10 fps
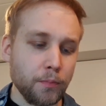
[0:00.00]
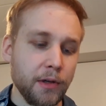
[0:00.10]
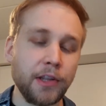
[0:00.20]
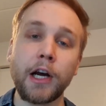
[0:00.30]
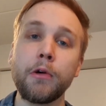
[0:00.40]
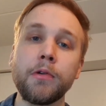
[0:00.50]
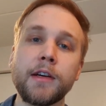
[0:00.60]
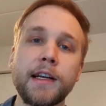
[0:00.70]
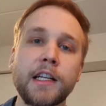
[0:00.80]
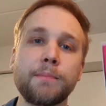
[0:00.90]
But now
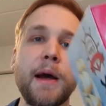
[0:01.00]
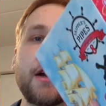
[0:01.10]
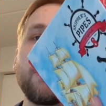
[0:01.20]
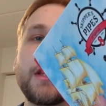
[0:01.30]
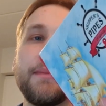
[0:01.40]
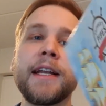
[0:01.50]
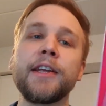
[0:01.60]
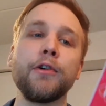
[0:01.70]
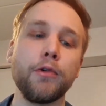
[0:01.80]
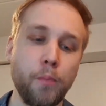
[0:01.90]
it's back on the menu.